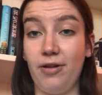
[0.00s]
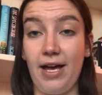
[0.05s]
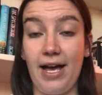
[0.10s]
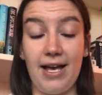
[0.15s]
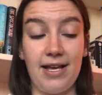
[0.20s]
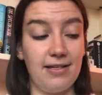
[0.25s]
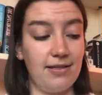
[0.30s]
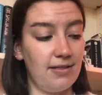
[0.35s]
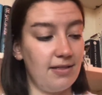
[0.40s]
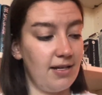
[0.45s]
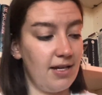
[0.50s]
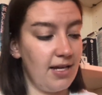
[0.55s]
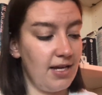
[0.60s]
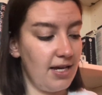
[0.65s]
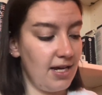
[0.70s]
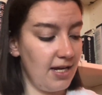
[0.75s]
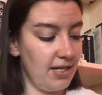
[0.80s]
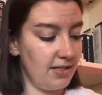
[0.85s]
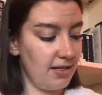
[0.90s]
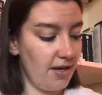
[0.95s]
as
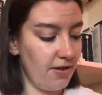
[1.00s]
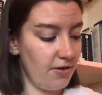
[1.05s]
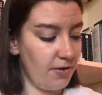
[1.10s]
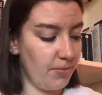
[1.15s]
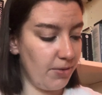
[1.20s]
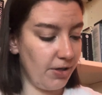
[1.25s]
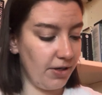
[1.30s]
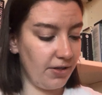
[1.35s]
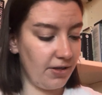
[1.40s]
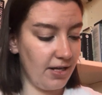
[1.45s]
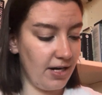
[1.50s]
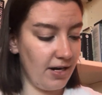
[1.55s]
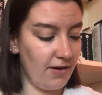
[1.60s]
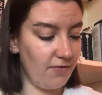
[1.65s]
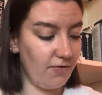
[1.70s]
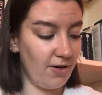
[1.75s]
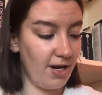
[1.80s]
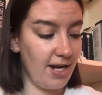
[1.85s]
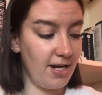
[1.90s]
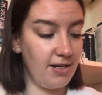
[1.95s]
his other book that I've
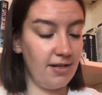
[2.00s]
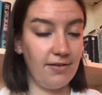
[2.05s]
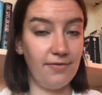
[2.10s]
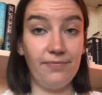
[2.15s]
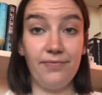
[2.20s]
read.